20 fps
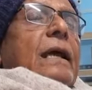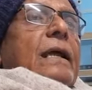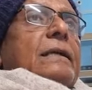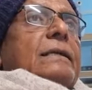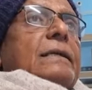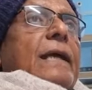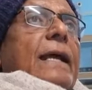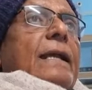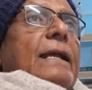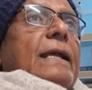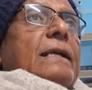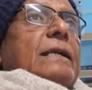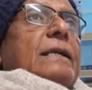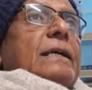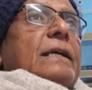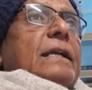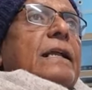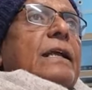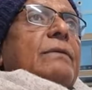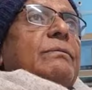silent
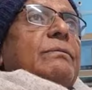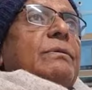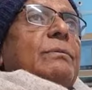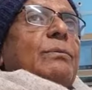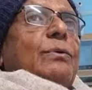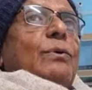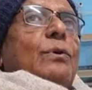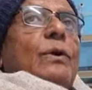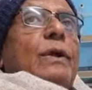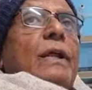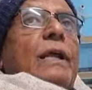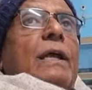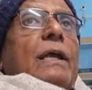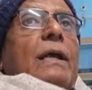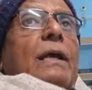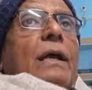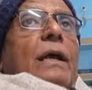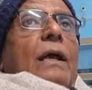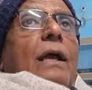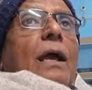grief, brooding,